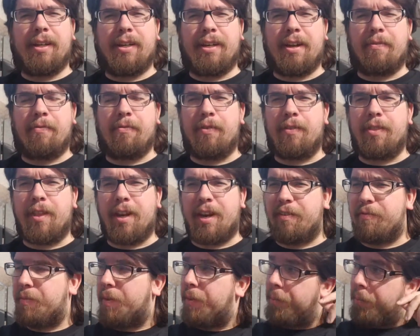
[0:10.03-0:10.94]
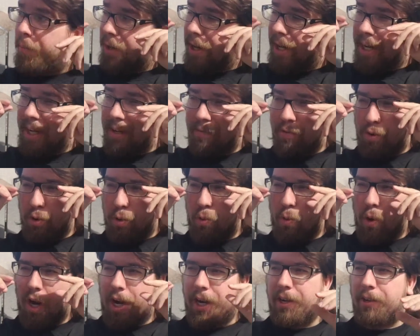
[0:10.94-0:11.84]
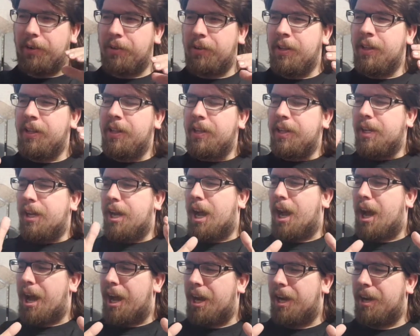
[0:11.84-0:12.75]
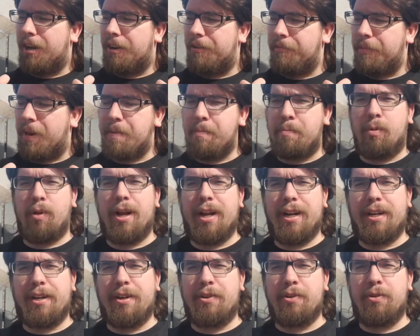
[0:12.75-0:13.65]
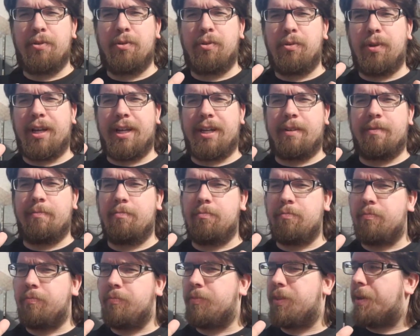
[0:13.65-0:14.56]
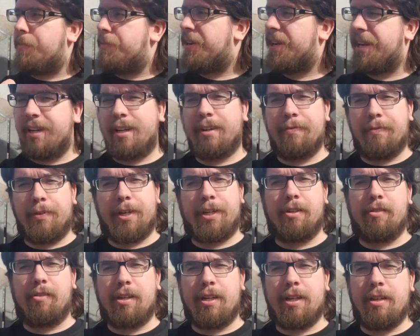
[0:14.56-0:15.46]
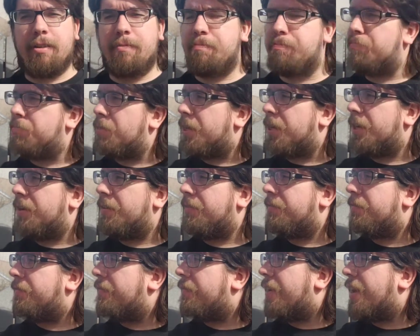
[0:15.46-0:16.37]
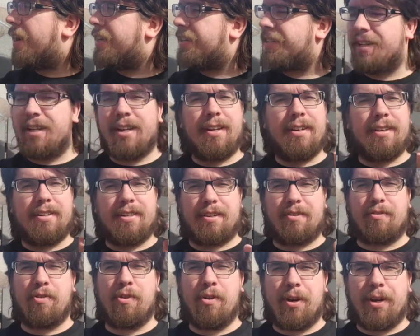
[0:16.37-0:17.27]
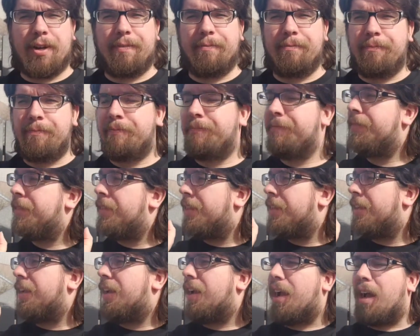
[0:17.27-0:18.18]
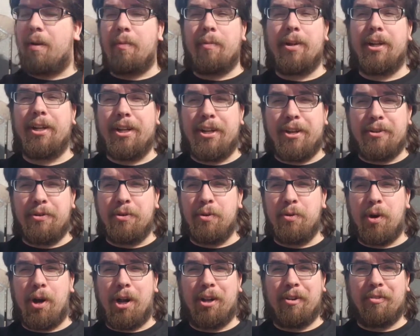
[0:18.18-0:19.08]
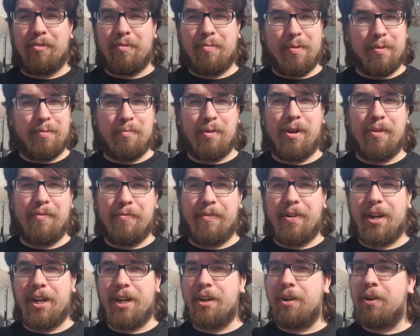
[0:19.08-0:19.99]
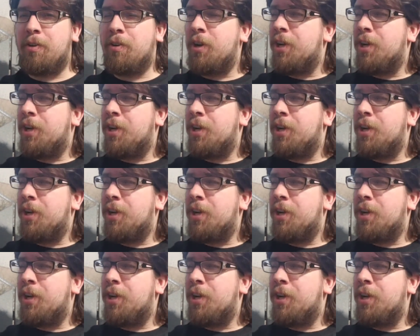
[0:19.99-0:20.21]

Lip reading: different that I've been planning for a while. I planned to do like them individually, but I said screw it. I'm going to do all of them in one video.